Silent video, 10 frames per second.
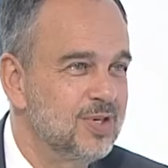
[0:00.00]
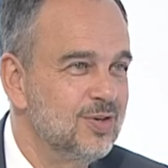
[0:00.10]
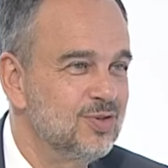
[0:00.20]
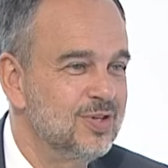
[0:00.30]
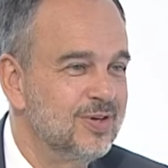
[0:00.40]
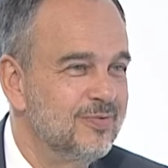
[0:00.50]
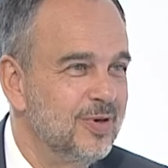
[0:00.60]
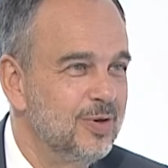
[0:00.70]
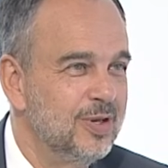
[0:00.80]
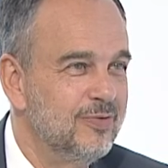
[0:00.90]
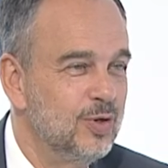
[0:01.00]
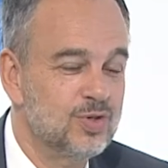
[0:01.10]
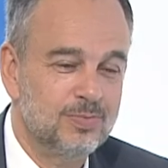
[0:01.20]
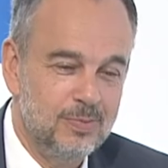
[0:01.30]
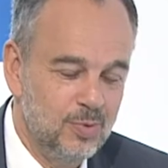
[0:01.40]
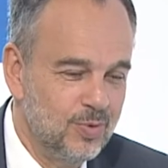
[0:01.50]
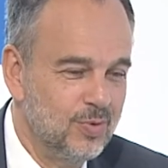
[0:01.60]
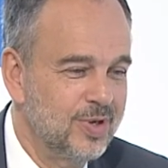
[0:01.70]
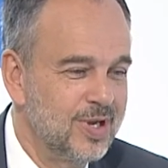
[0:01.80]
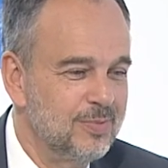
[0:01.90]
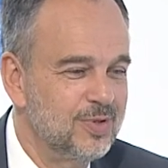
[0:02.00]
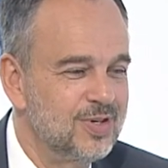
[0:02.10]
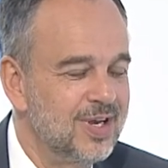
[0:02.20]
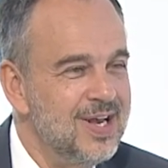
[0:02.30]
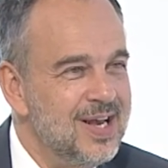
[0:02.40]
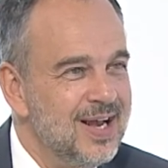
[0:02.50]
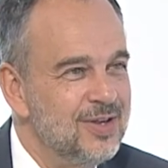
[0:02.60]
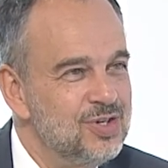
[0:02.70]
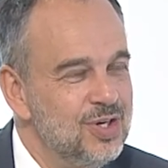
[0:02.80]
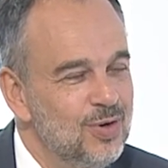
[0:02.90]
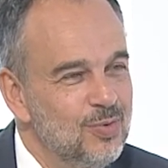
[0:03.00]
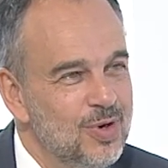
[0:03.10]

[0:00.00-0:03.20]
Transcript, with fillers: stage in the very near future. Maybe we'll come and see your